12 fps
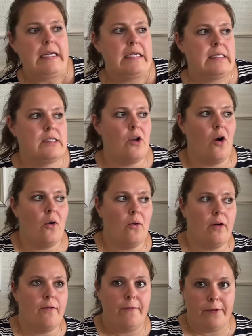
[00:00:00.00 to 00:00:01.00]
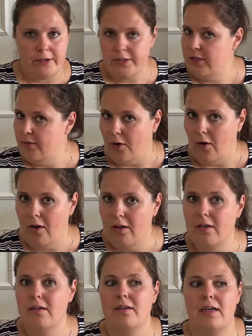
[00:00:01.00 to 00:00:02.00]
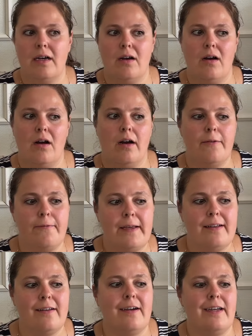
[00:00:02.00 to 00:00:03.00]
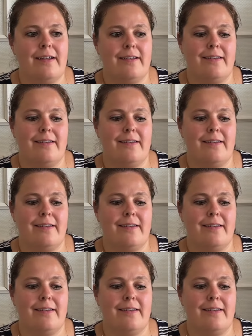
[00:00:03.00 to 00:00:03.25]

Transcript: So first of all, I feel like